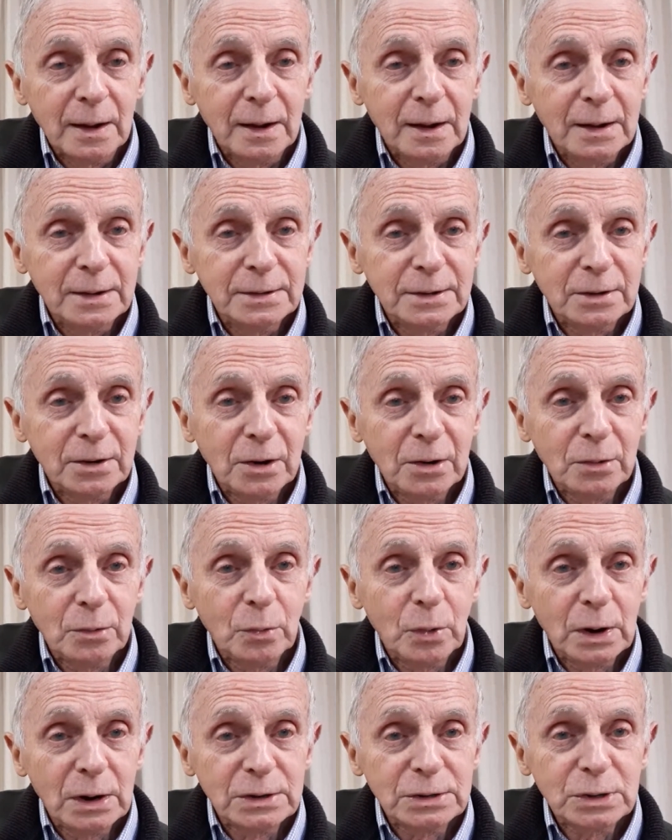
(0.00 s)
And you've got
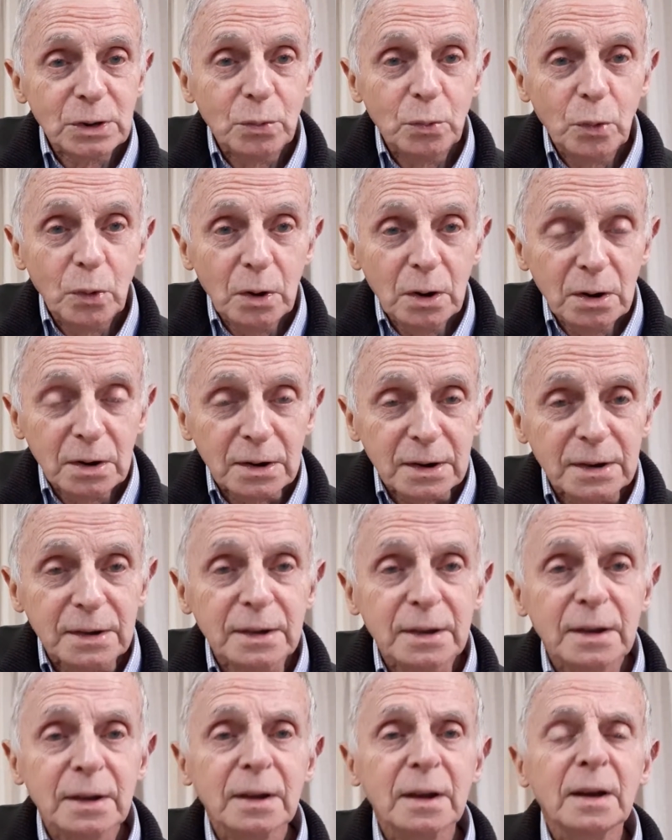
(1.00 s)
to ask why.
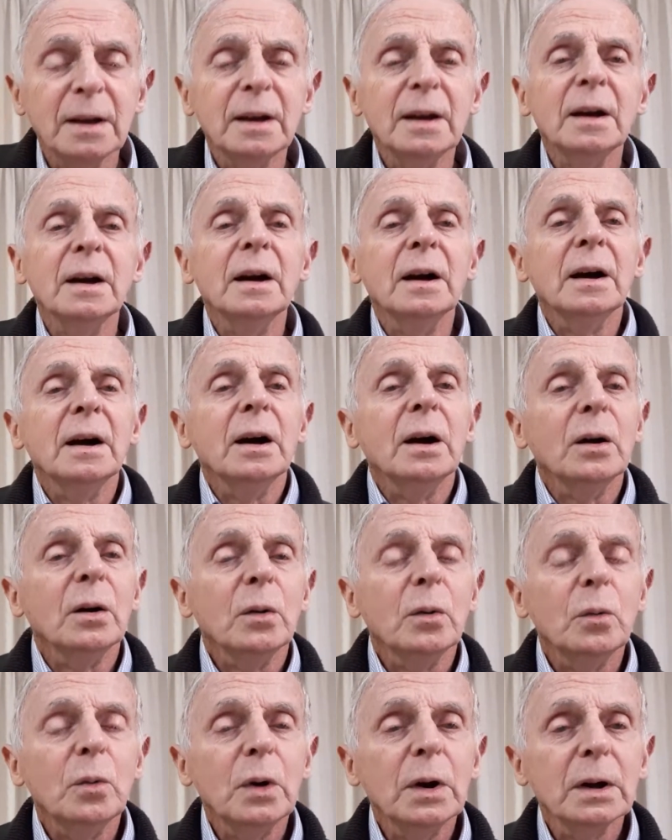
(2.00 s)

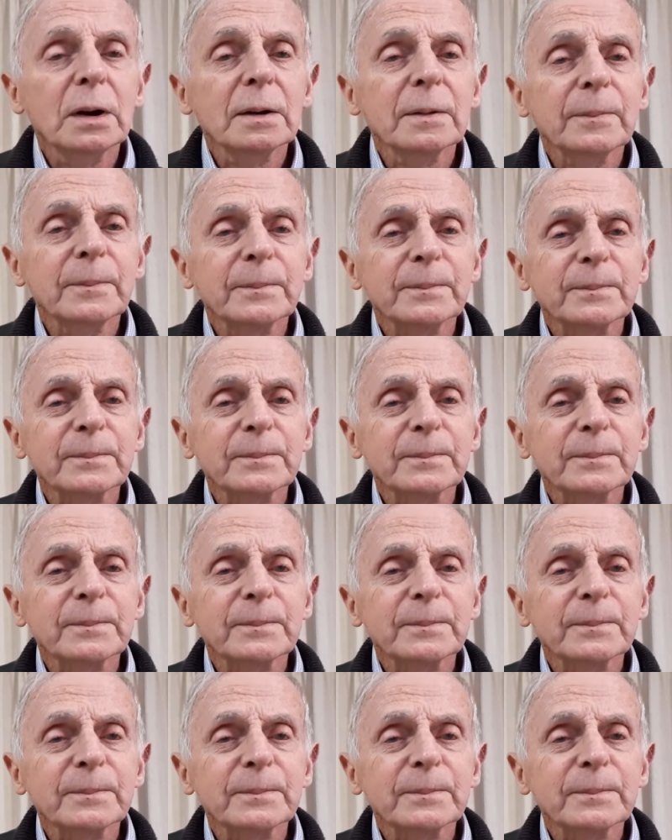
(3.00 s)
Well,